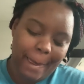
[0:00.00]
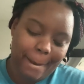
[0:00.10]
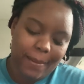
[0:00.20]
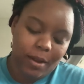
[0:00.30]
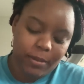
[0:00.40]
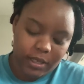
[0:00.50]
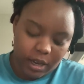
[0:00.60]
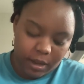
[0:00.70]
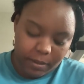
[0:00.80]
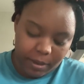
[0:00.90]
Don't be
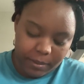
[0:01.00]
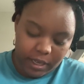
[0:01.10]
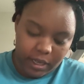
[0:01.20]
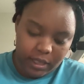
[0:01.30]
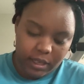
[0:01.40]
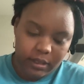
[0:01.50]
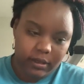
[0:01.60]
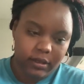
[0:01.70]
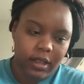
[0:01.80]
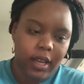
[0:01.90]
talking about me either.
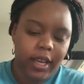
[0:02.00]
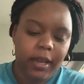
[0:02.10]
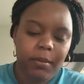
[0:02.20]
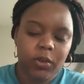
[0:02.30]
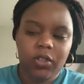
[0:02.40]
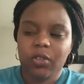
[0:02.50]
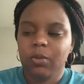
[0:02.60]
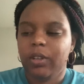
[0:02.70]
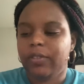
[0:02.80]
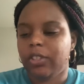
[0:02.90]
Emotional
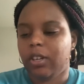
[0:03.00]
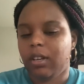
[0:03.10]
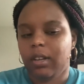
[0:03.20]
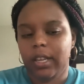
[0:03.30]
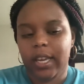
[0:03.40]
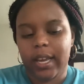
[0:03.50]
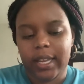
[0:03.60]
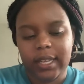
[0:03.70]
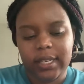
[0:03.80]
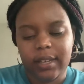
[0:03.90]
withdrawal. Yeah, I
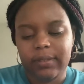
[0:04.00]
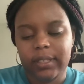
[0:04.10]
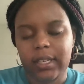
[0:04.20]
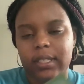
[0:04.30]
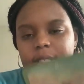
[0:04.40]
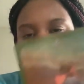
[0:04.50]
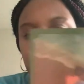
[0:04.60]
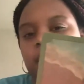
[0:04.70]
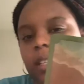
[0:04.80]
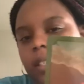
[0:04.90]
can definitely
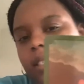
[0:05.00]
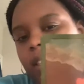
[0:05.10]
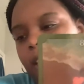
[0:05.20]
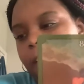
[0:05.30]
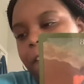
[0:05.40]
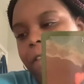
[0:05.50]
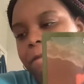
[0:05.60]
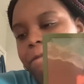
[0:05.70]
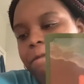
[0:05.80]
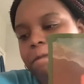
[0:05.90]
understand this. Like,
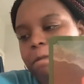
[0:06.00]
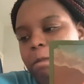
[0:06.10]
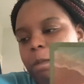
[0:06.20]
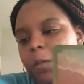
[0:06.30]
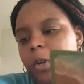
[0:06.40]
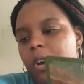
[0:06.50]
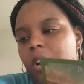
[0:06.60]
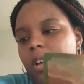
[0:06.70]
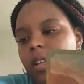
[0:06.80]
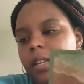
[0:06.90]
we're
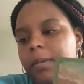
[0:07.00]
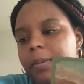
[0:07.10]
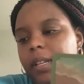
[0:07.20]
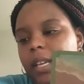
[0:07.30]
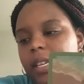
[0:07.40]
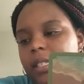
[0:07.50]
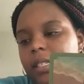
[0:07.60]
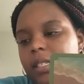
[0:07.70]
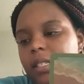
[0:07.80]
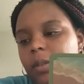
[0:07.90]
all in a
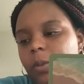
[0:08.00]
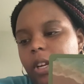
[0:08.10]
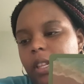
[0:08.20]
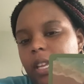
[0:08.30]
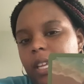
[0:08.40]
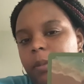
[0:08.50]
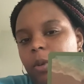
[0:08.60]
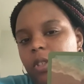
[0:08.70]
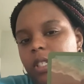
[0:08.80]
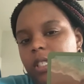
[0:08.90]
place where like
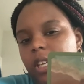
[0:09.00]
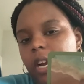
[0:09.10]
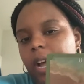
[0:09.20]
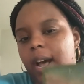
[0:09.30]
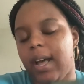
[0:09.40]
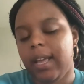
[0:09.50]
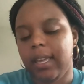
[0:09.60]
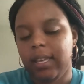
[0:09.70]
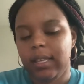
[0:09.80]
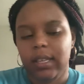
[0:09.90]
emotions are high.